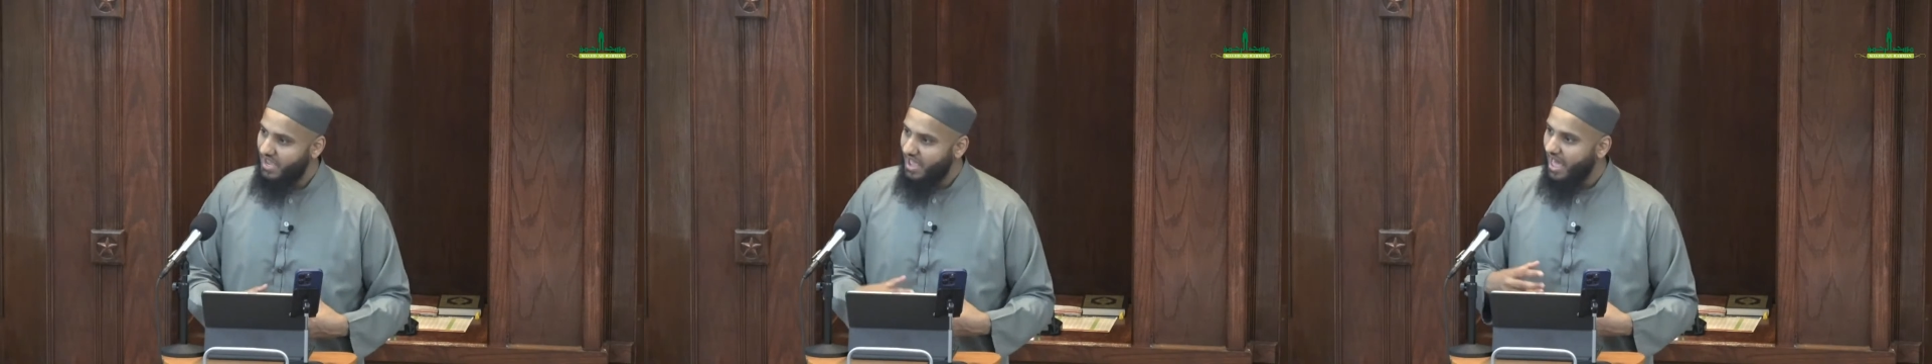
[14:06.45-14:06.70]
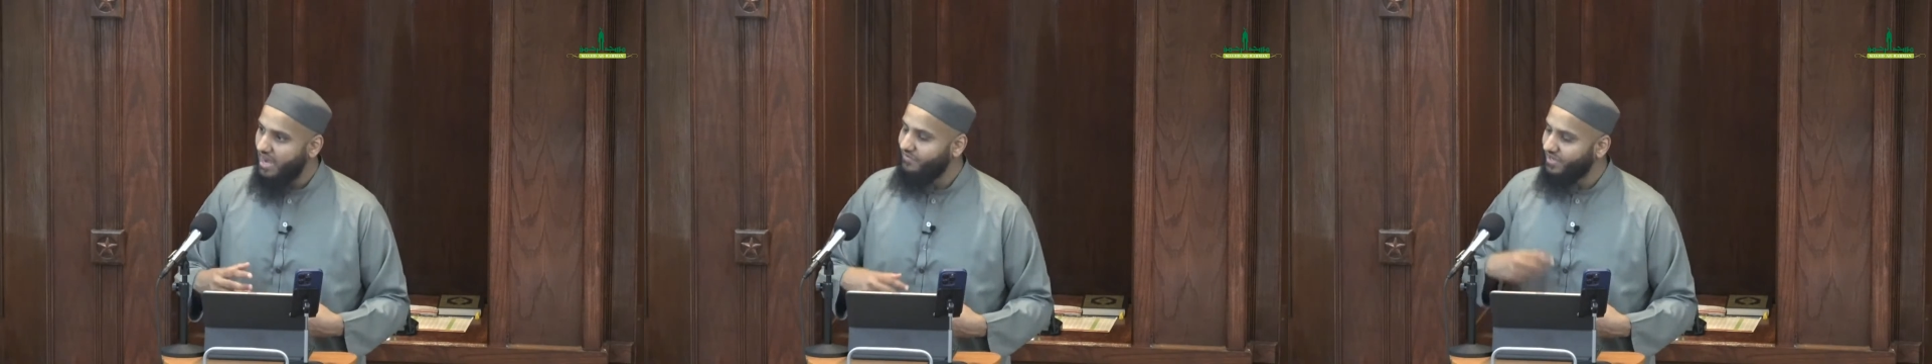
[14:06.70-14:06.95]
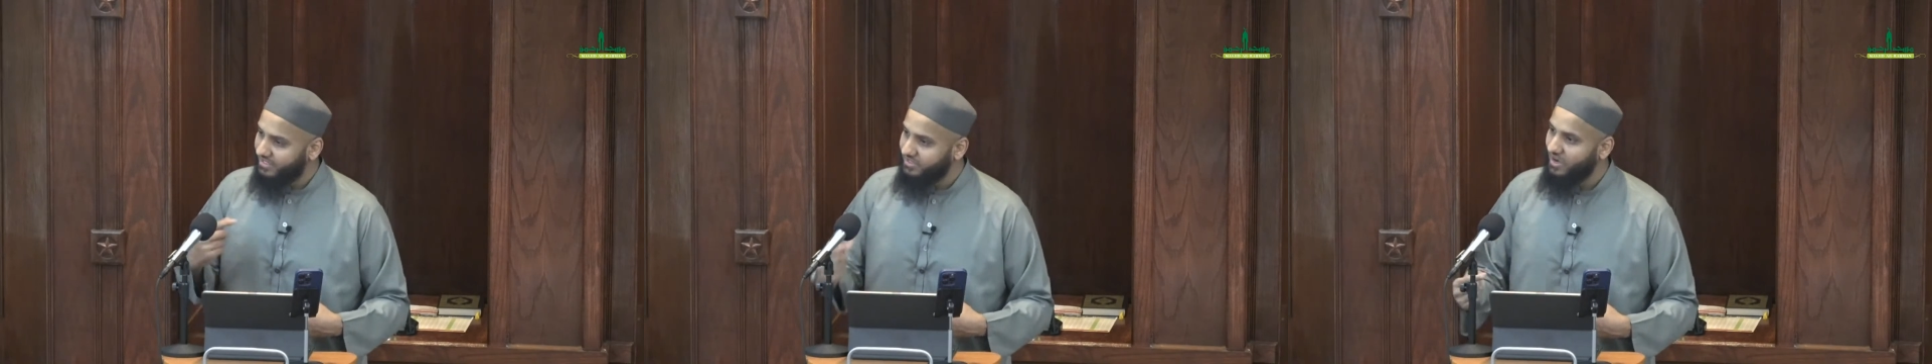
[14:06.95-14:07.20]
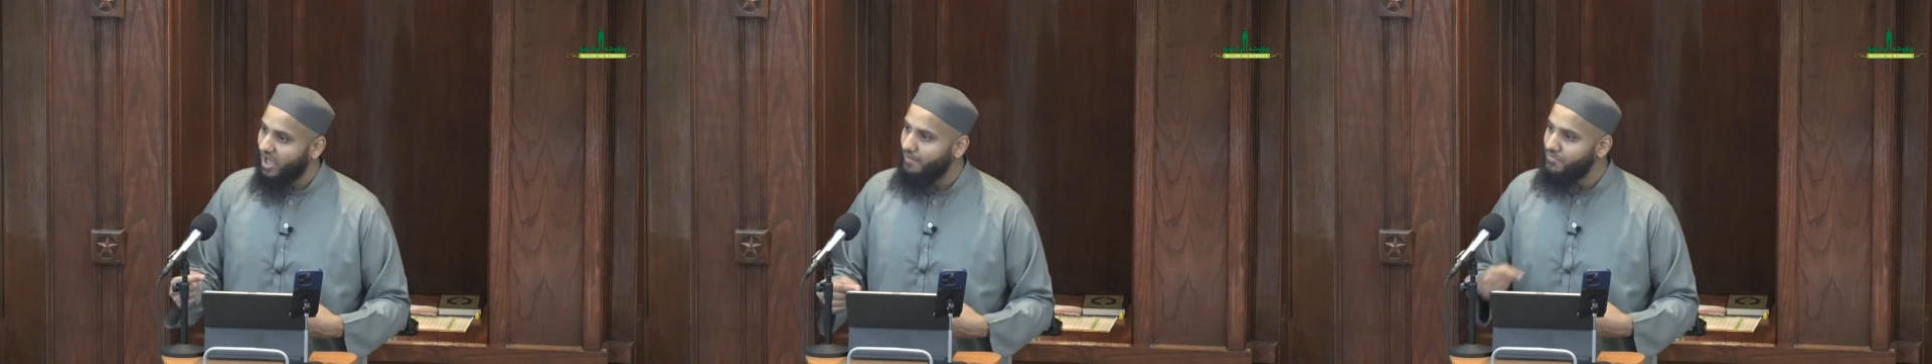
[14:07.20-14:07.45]
out of
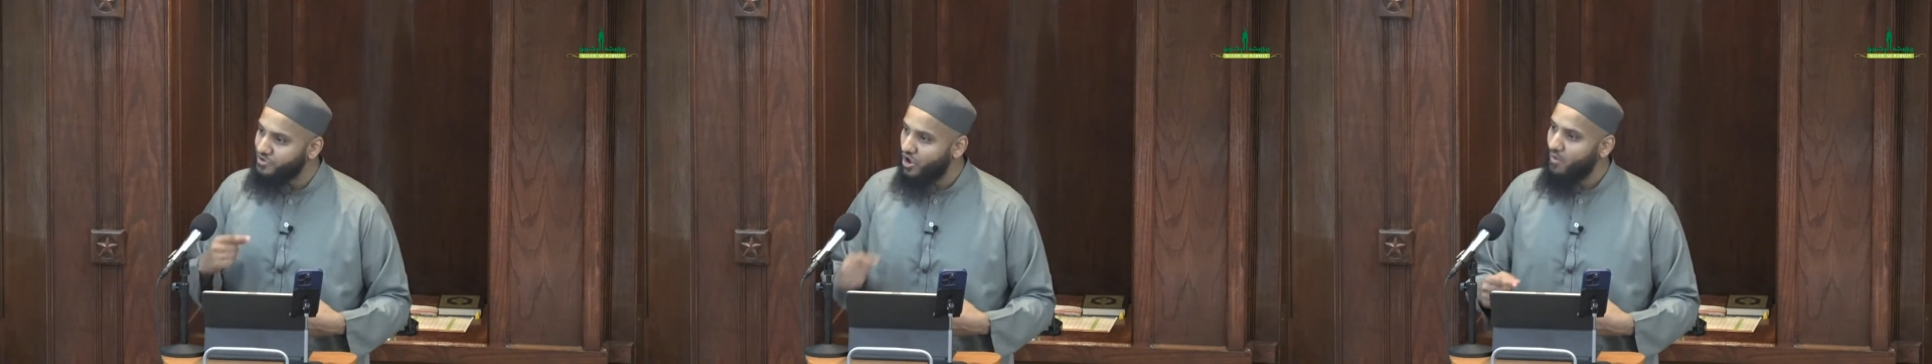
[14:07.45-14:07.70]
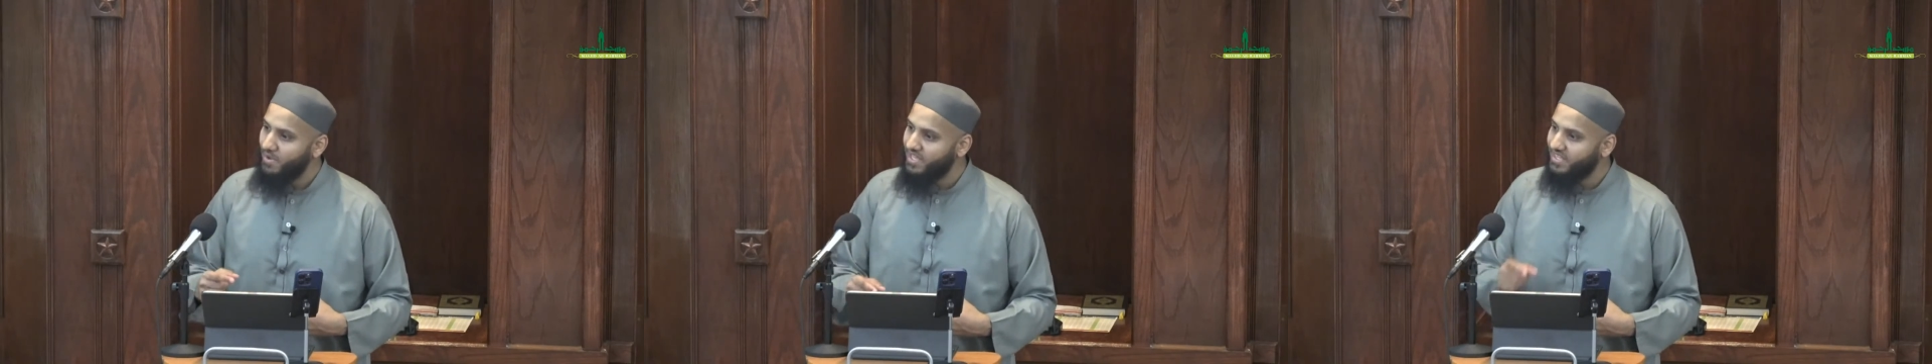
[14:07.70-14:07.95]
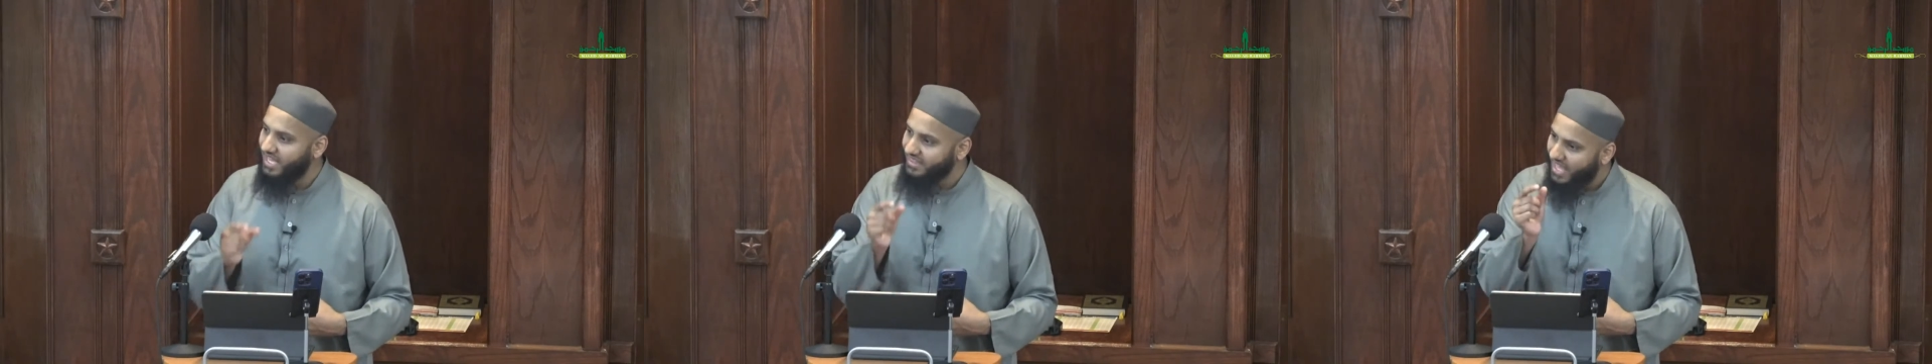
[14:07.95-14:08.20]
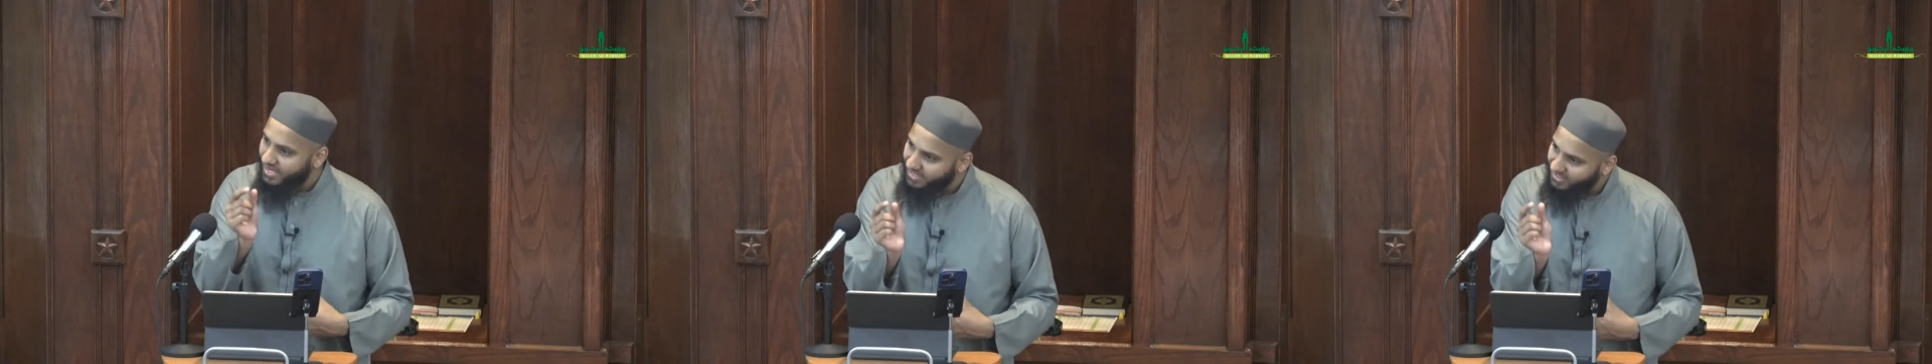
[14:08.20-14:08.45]
ihtiram, knowing that
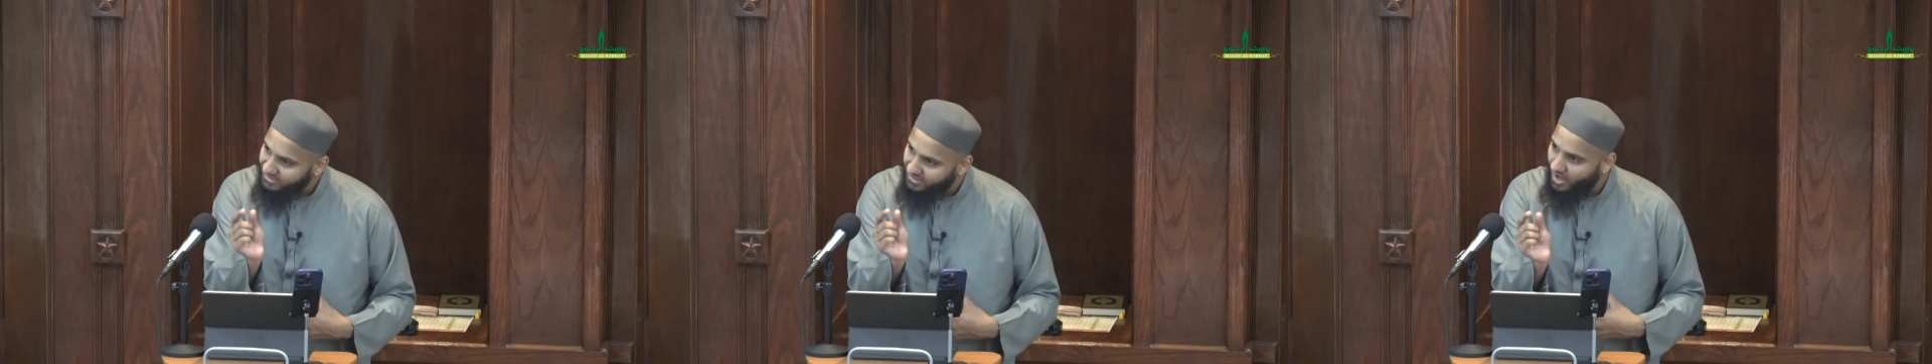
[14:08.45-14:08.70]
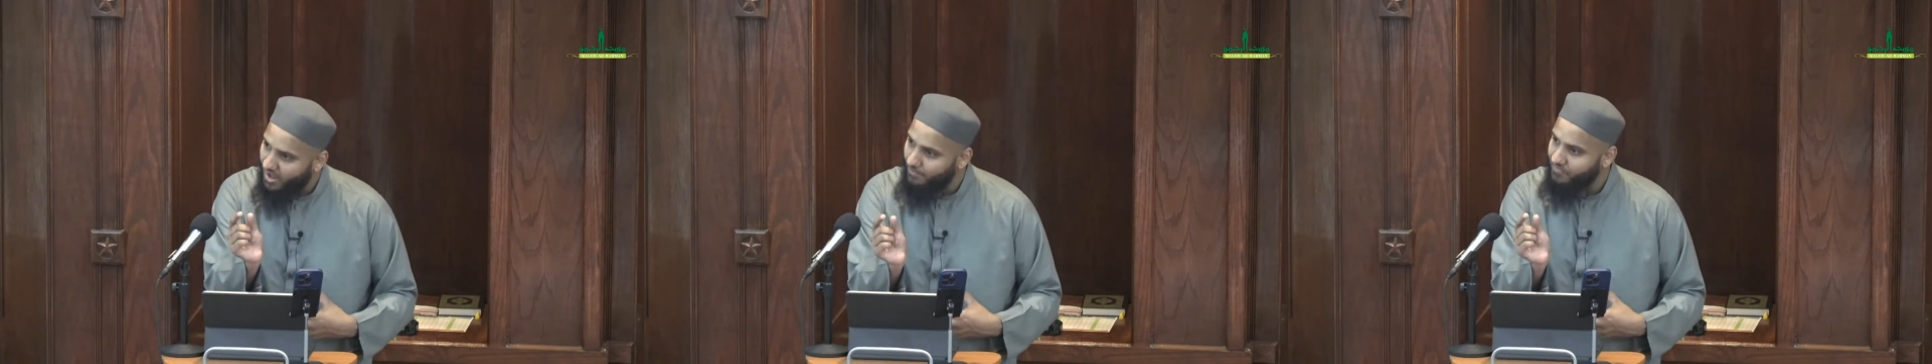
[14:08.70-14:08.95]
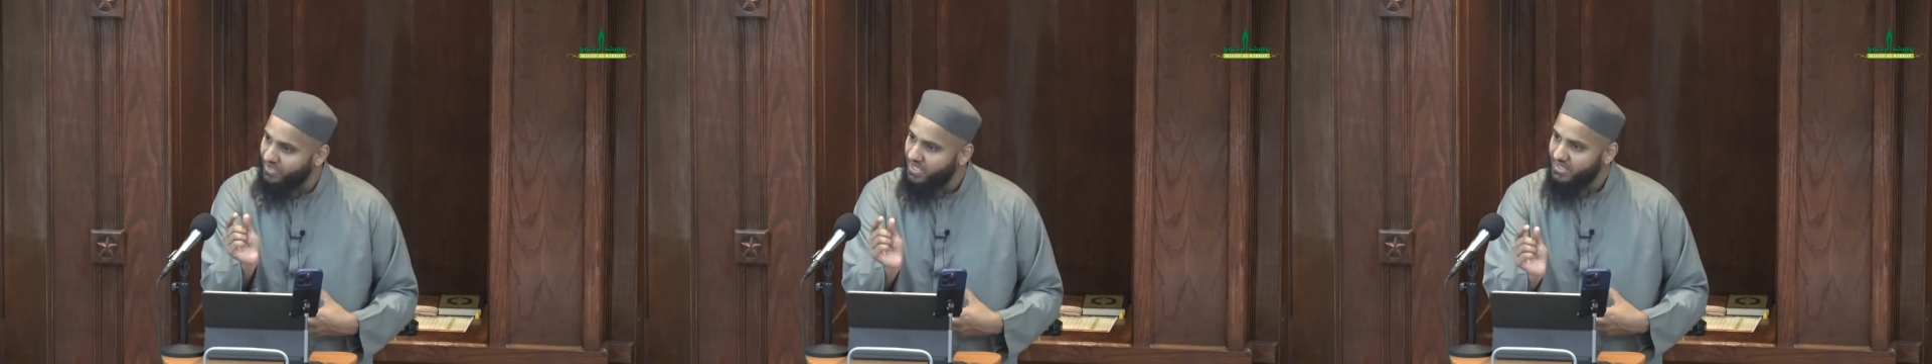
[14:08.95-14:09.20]
that ihtiram,